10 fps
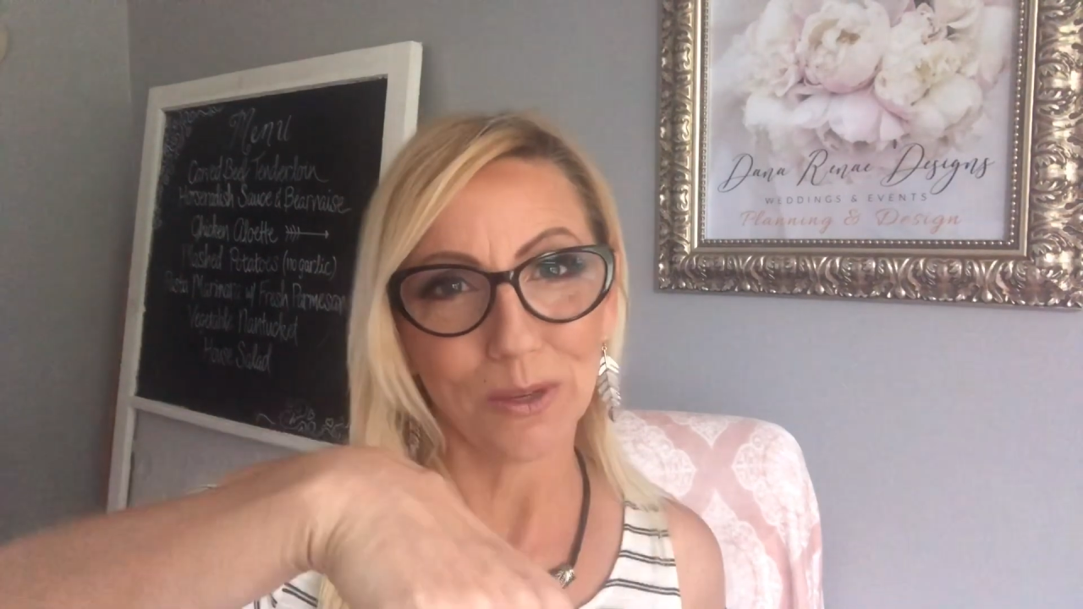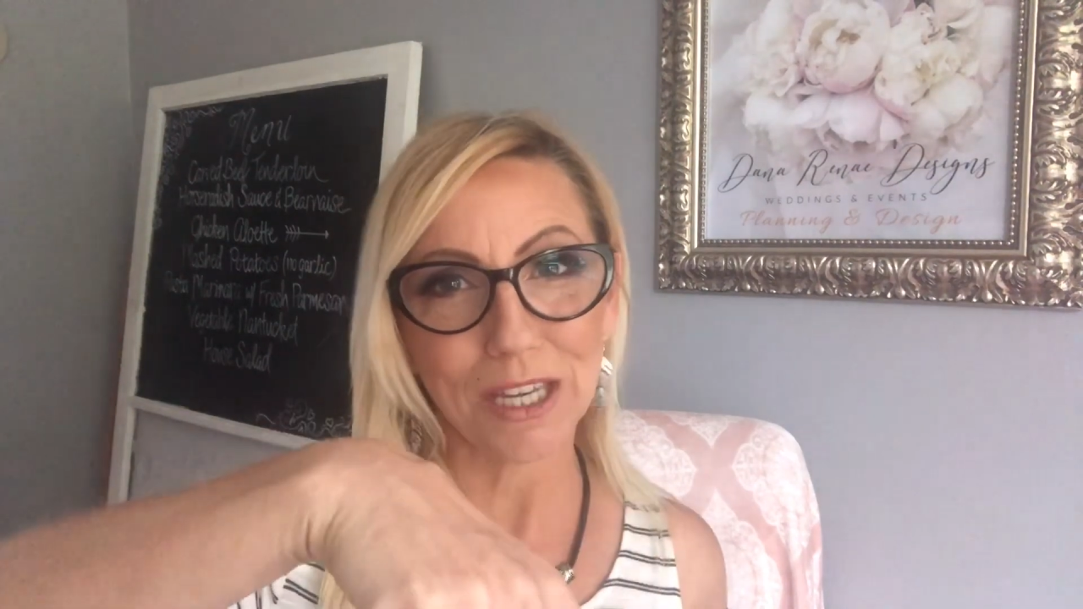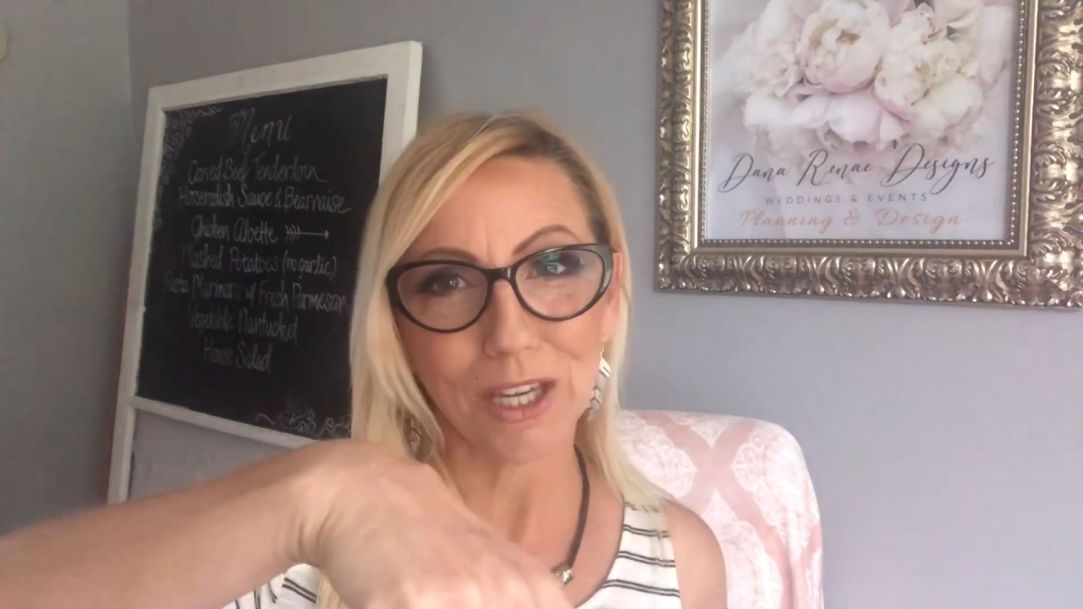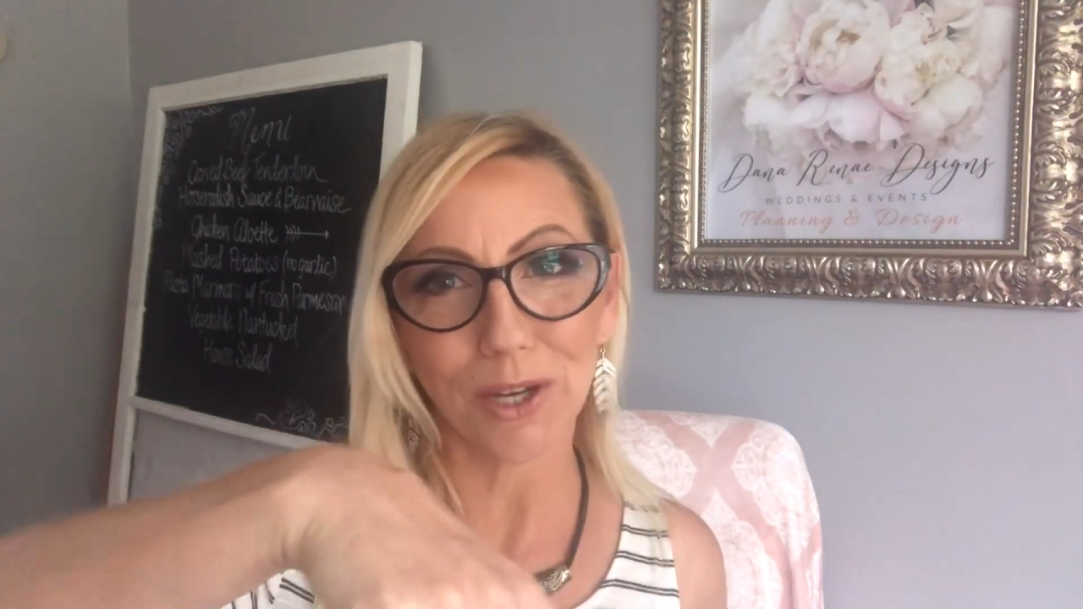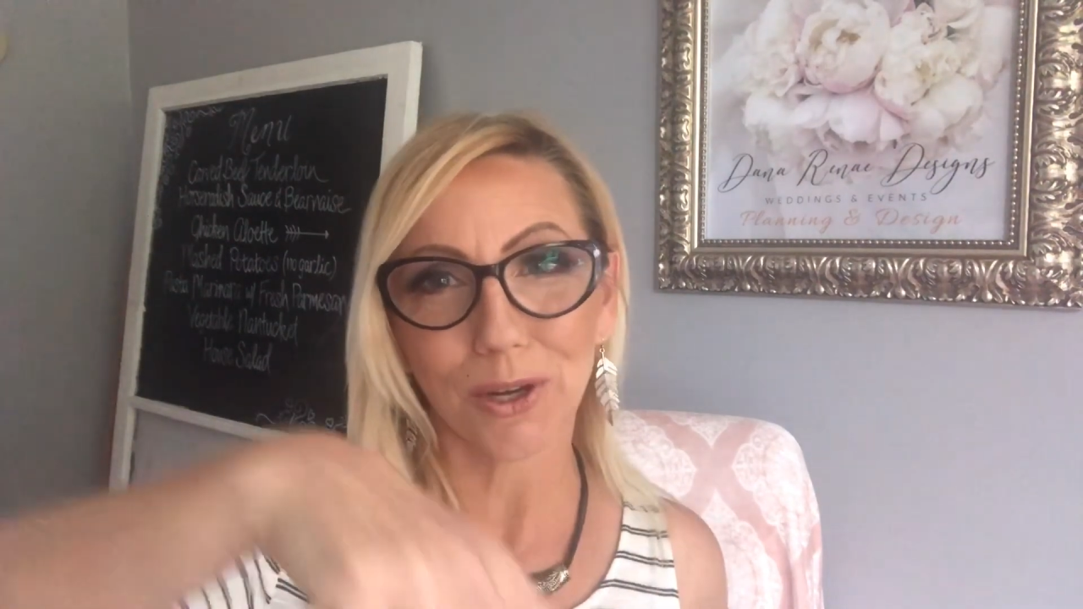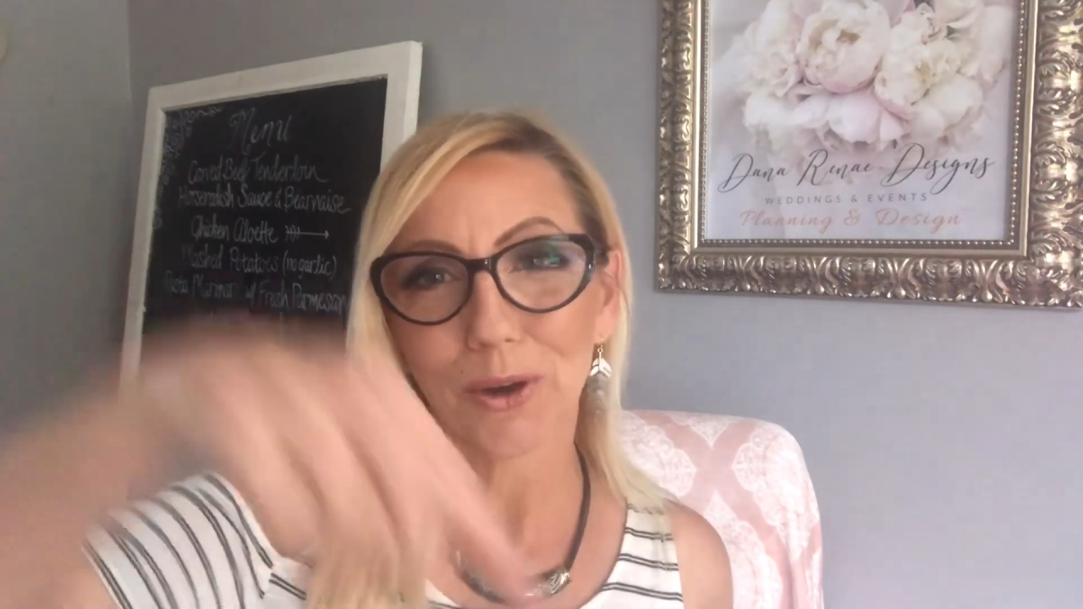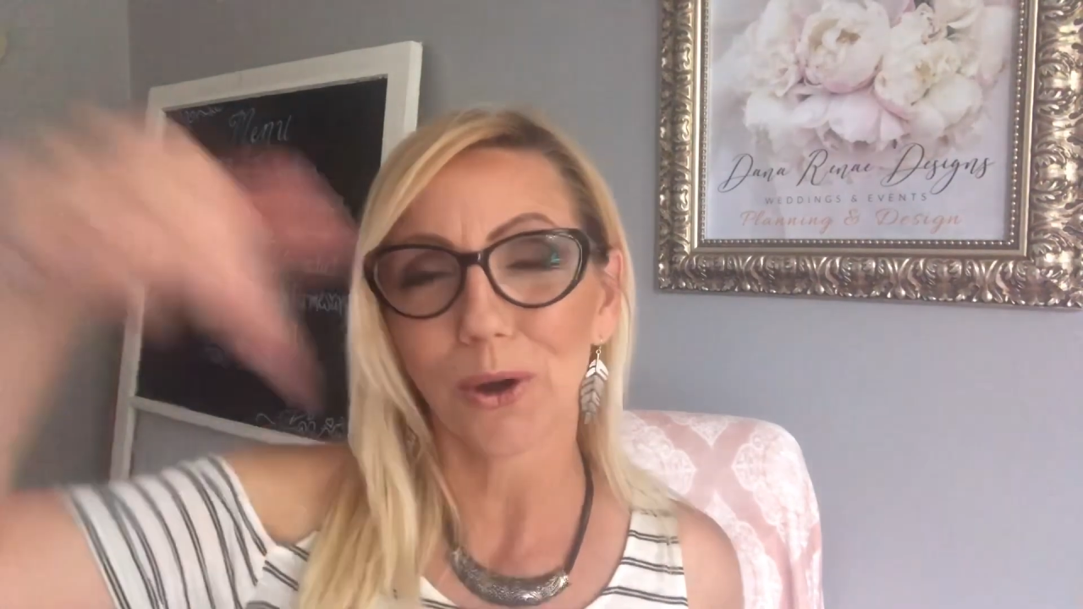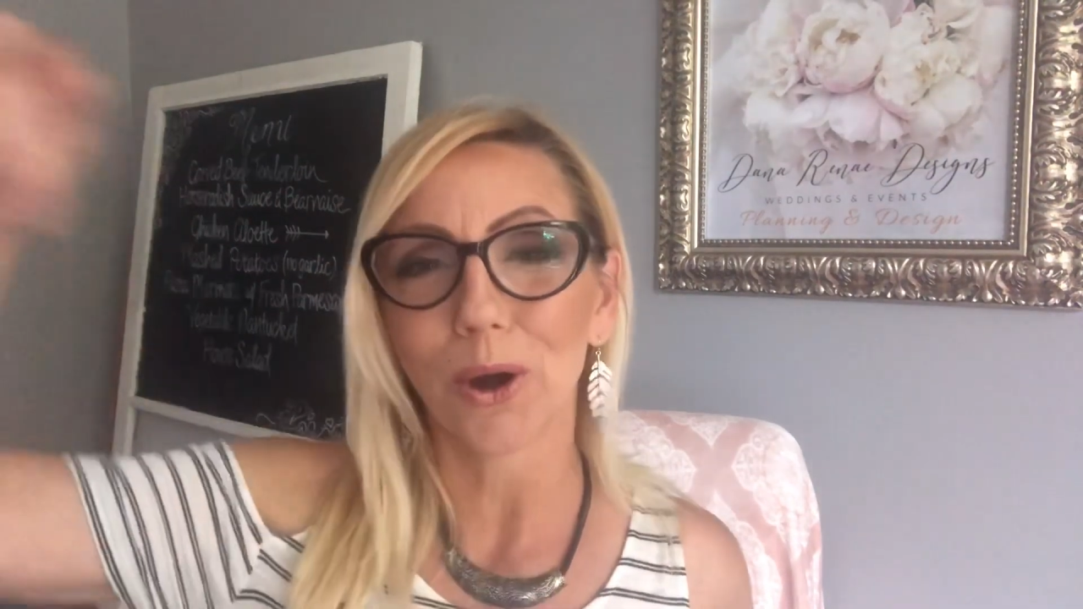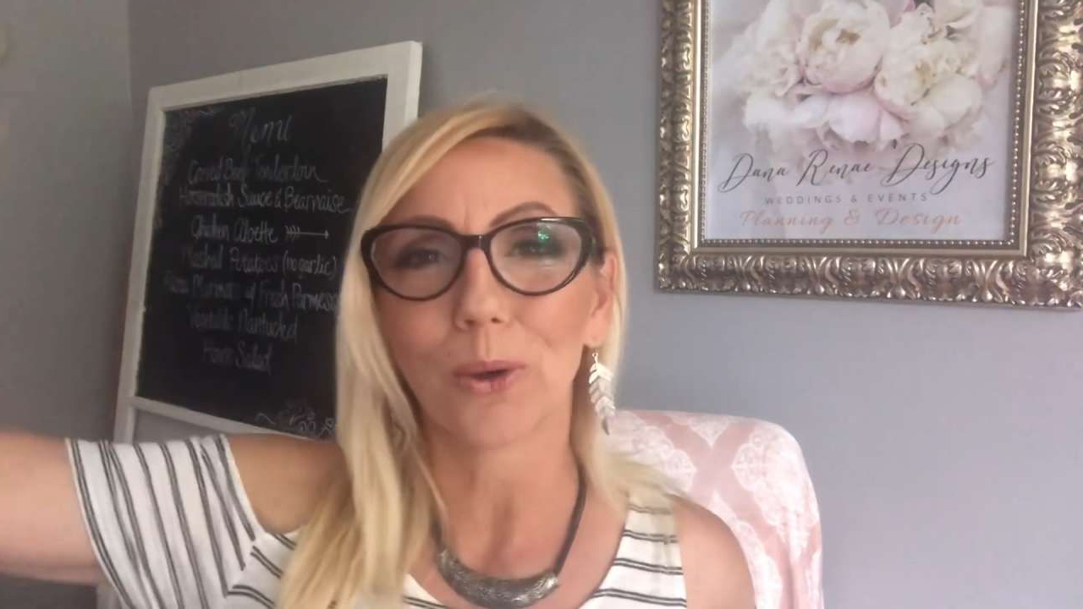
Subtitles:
here